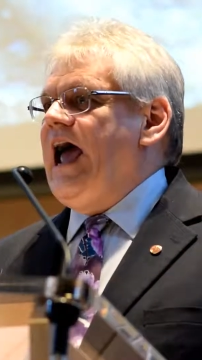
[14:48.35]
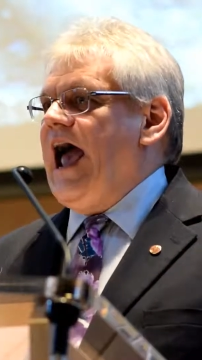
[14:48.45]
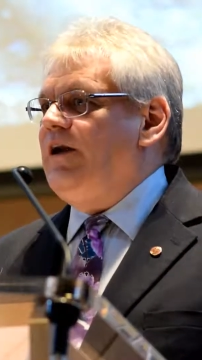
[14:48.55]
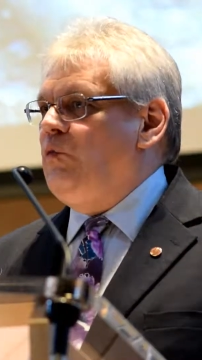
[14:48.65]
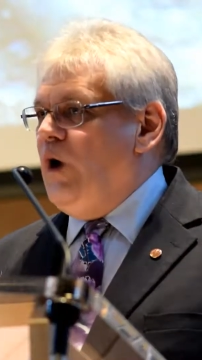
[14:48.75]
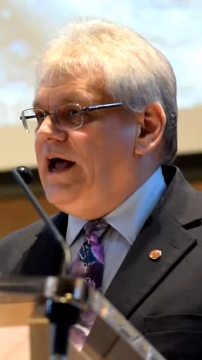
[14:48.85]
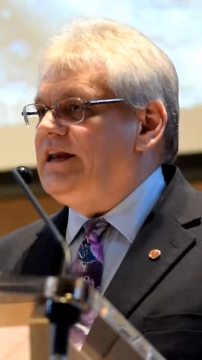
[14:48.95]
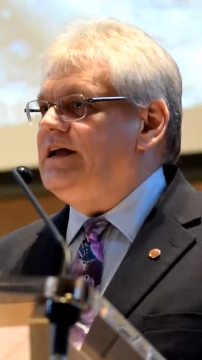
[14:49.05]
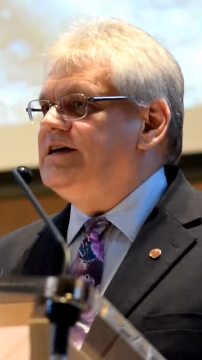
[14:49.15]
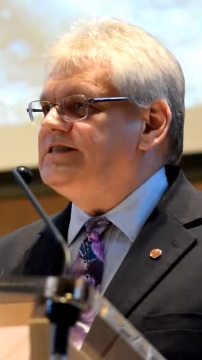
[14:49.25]
at
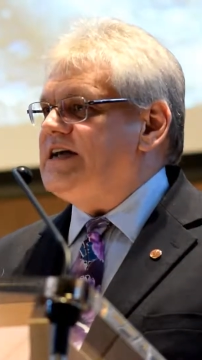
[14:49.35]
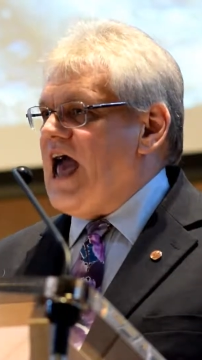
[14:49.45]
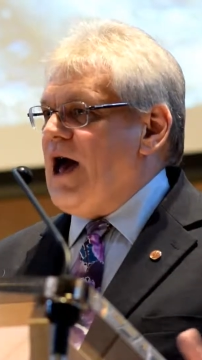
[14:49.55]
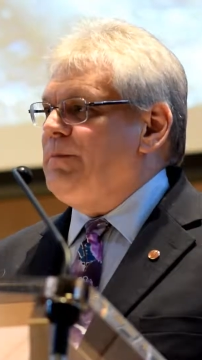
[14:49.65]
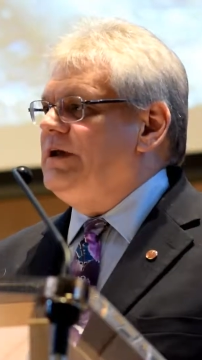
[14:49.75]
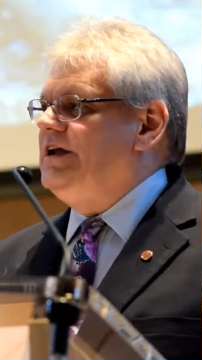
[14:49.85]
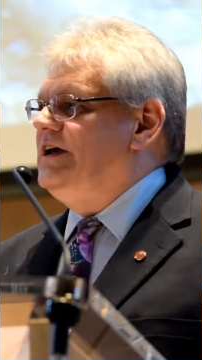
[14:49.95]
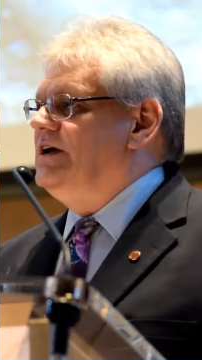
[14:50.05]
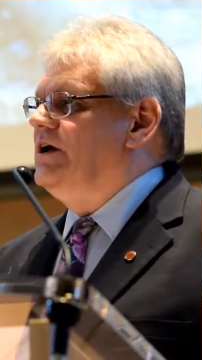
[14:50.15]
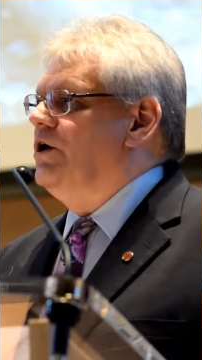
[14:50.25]
what is
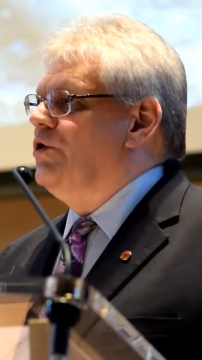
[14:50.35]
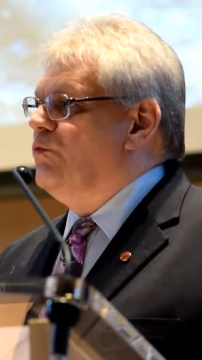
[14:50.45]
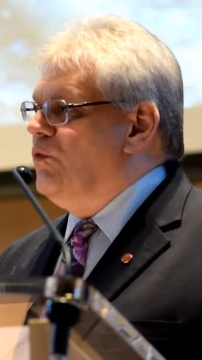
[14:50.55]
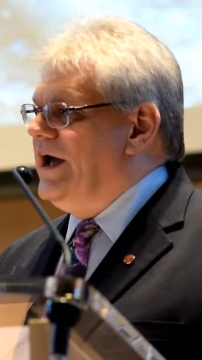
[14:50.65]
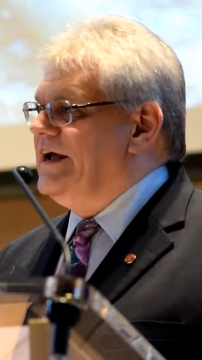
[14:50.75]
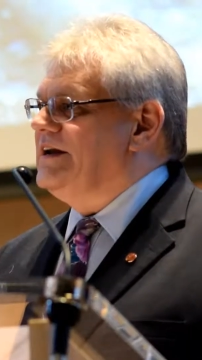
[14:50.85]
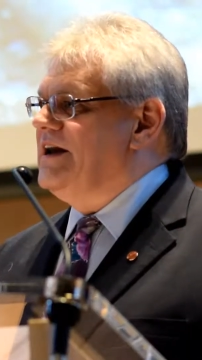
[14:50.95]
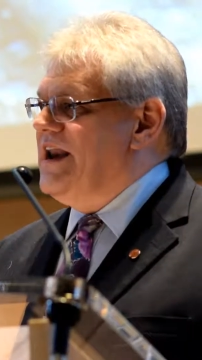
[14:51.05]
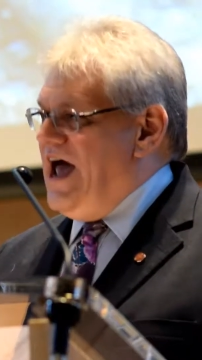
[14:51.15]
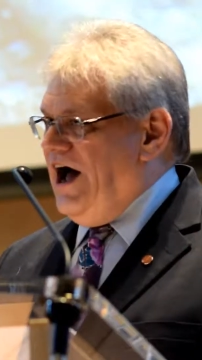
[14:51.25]
happening right
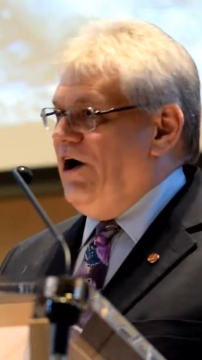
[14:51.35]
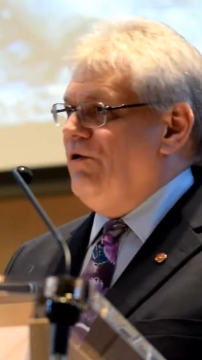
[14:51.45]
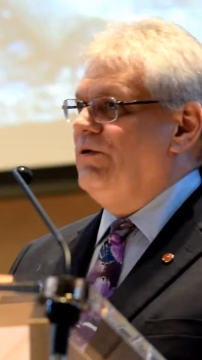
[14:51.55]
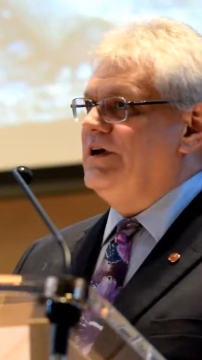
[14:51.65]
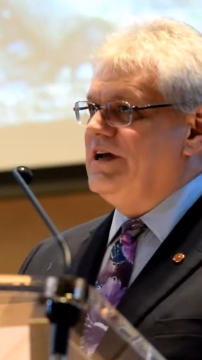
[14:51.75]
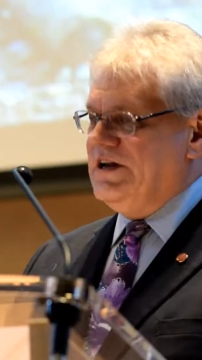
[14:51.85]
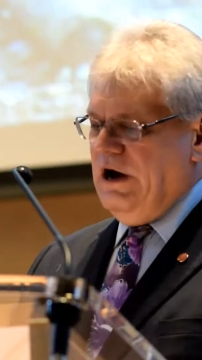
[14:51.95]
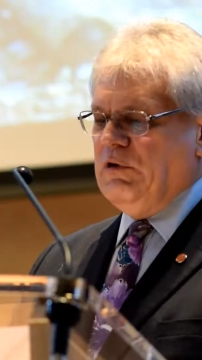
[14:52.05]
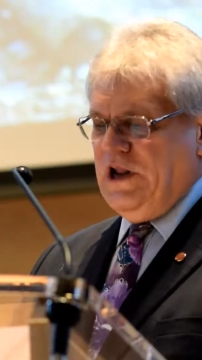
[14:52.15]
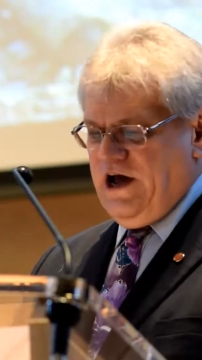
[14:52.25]
now in
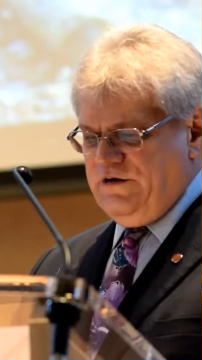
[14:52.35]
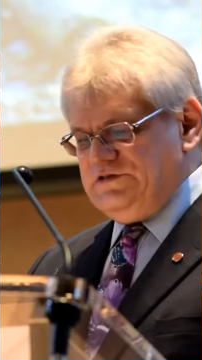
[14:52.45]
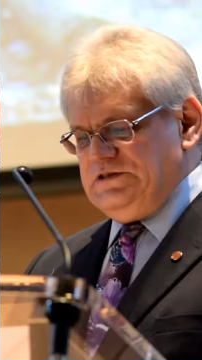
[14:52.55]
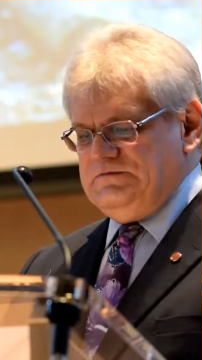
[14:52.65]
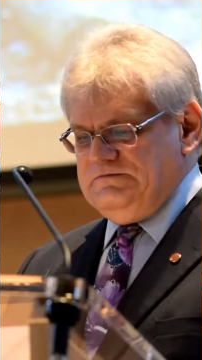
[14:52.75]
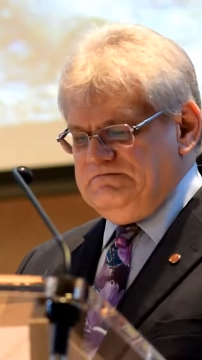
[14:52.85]
our lives.